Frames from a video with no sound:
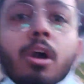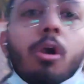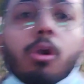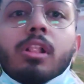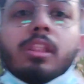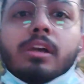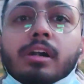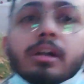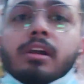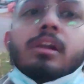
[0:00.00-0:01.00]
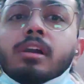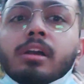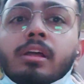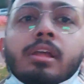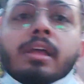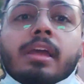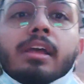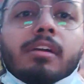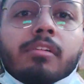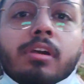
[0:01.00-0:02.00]
all the
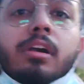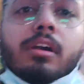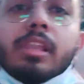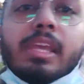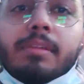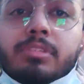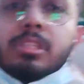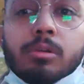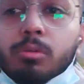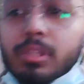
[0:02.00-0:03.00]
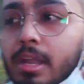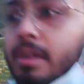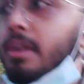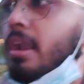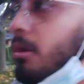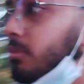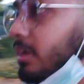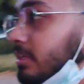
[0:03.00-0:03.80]
leaves over there, down there.